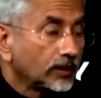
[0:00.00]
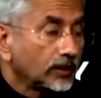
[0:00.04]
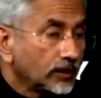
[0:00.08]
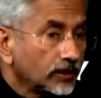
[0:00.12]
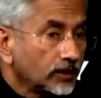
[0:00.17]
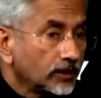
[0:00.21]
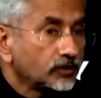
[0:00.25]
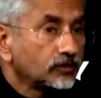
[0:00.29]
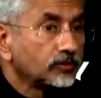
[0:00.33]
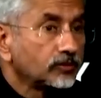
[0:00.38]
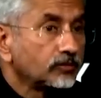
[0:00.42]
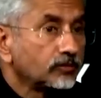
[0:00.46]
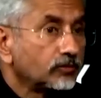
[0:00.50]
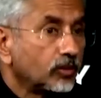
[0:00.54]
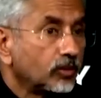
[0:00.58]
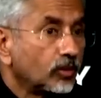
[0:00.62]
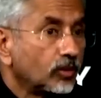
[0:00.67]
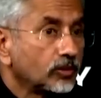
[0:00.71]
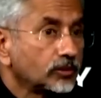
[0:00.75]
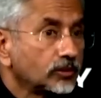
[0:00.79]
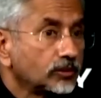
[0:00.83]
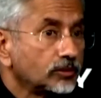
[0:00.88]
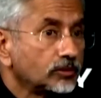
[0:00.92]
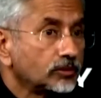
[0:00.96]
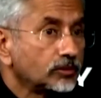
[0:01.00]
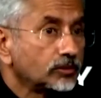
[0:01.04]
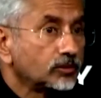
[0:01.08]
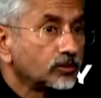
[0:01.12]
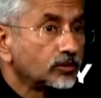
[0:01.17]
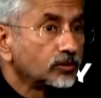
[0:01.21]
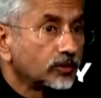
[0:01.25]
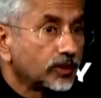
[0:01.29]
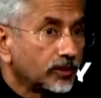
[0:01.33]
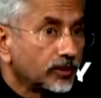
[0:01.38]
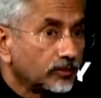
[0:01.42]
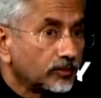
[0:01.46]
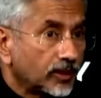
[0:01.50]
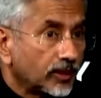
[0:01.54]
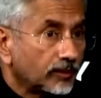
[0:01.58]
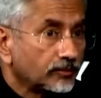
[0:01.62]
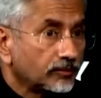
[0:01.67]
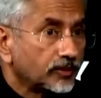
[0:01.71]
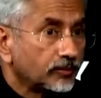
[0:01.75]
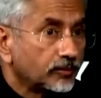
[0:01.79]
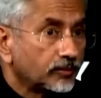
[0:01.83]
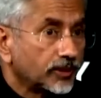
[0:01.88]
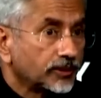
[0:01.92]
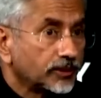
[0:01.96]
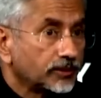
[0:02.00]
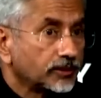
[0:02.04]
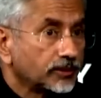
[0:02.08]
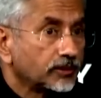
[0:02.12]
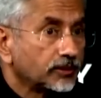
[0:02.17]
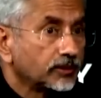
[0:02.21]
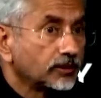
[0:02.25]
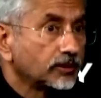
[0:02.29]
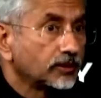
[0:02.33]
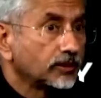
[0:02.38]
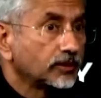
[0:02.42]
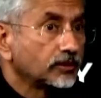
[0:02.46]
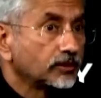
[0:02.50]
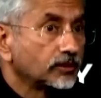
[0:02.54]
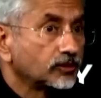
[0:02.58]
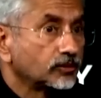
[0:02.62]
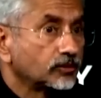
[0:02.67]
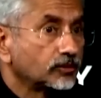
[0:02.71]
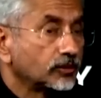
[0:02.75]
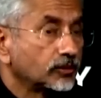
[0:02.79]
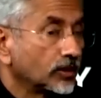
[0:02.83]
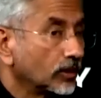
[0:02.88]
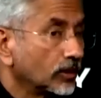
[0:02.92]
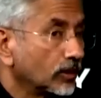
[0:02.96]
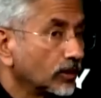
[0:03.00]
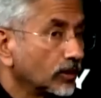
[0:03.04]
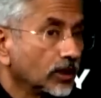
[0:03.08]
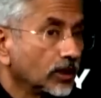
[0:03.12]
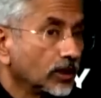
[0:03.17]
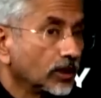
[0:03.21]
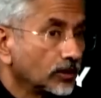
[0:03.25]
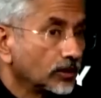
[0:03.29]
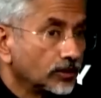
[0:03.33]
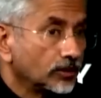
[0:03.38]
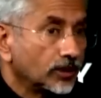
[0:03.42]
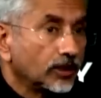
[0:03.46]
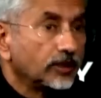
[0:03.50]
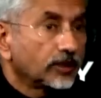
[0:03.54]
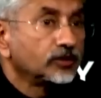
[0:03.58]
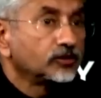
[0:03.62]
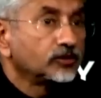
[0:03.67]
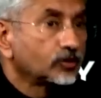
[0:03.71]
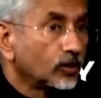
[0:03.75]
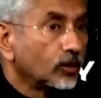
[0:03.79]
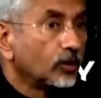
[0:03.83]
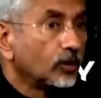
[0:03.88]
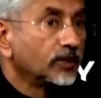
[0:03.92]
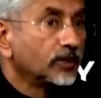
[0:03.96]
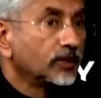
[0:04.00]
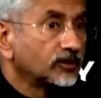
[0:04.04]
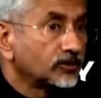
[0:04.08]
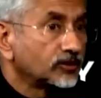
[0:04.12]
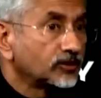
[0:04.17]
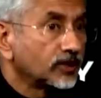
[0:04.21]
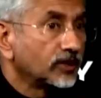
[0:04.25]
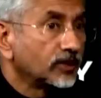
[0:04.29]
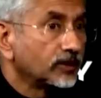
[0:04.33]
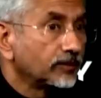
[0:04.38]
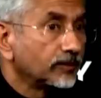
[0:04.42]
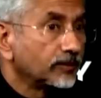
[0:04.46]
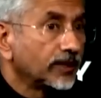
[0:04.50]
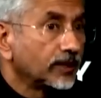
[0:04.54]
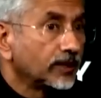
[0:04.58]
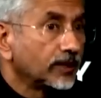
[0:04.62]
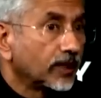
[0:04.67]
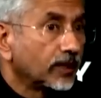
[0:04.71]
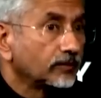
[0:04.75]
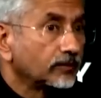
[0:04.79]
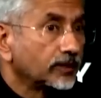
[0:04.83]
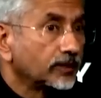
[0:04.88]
I think it's important to keep up the pressure. There is global sentiment out